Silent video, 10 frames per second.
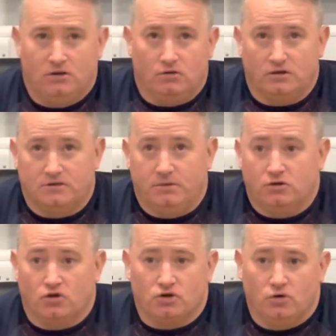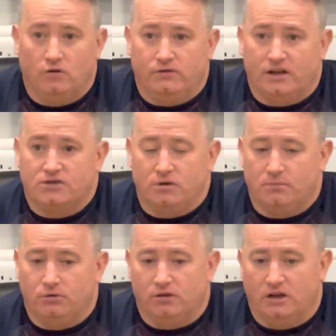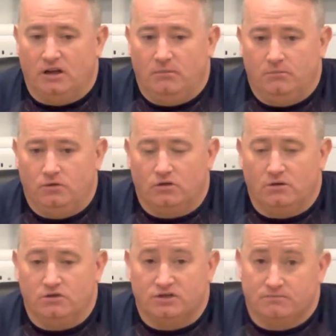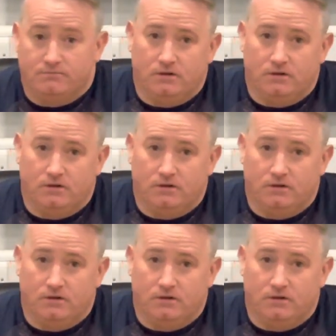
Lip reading: it'd be touch and go for next week. But he was